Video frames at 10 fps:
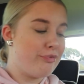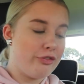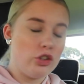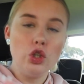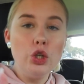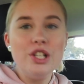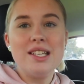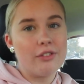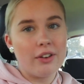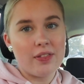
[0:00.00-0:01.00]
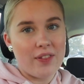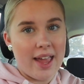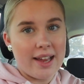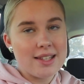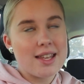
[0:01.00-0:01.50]
few different
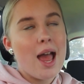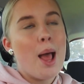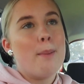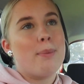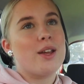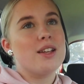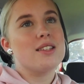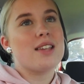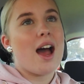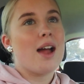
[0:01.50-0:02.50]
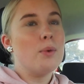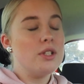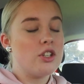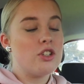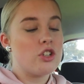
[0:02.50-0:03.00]
things because I
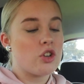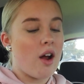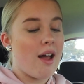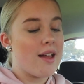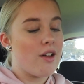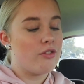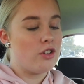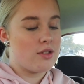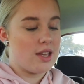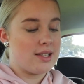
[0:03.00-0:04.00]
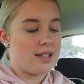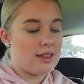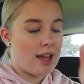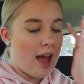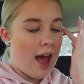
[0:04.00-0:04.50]
wanted to try a few things
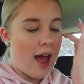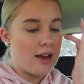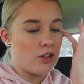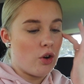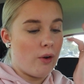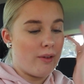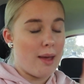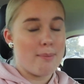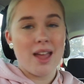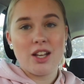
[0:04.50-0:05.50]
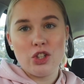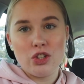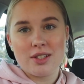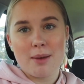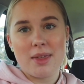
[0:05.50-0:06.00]
that they had on their
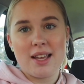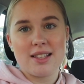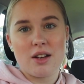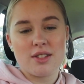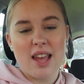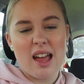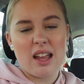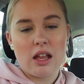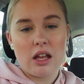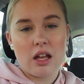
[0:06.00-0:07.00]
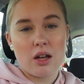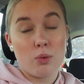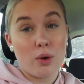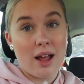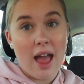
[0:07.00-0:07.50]
menu. Some things I was like,
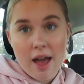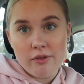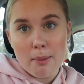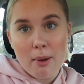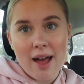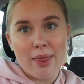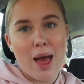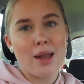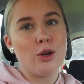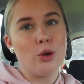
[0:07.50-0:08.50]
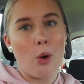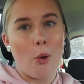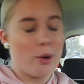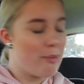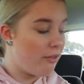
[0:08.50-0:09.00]
would I ever buy that?
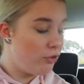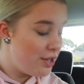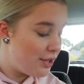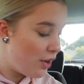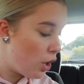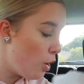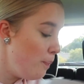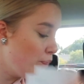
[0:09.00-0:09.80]
No, but for this video,